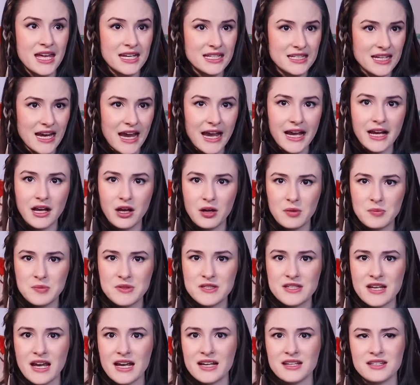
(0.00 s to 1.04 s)

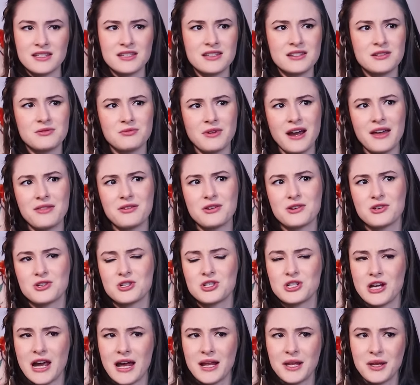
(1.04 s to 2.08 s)
tech-obsessed, rather
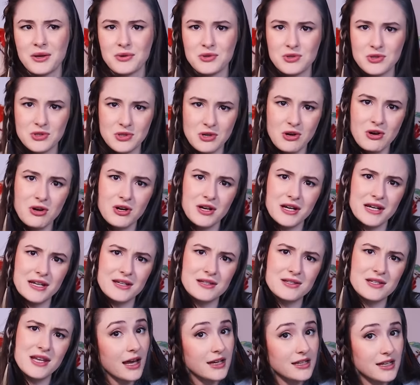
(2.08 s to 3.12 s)
shallow
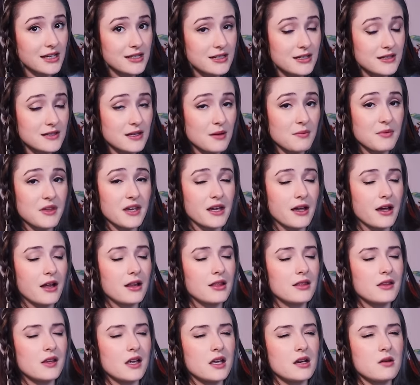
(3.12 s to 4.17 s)
stories and into something a
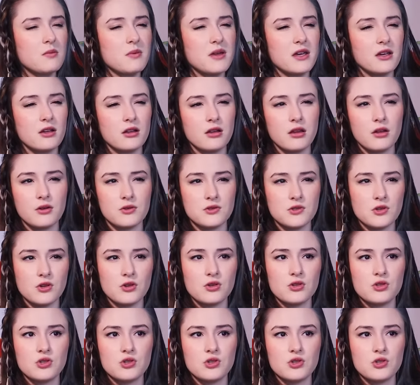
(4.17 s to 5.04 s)
little bit closer